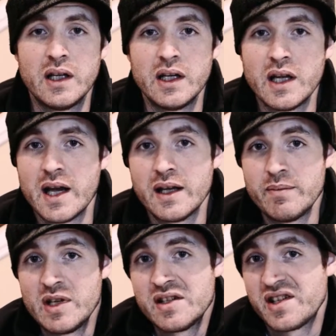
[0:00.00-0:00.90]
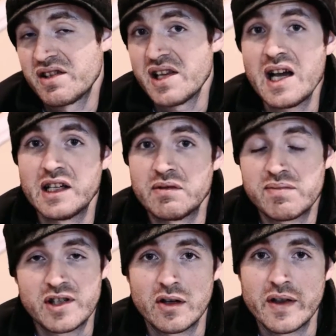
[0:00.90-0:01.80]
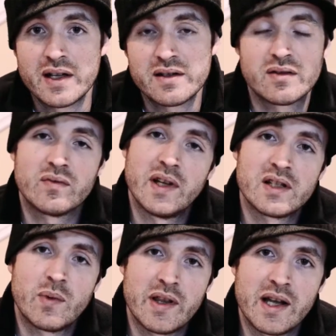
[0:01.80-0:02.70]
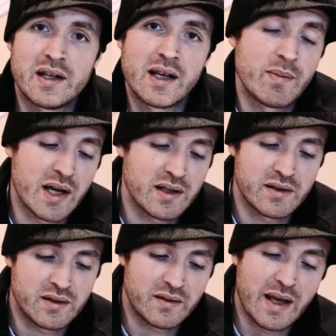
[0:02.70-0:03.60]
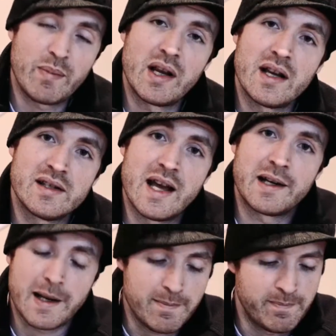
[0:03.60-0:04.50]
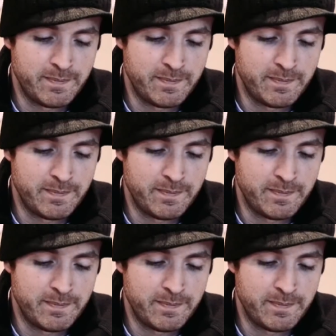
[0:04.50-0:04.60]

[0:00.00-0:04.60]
it means six-sided, so that's why that bait has that name.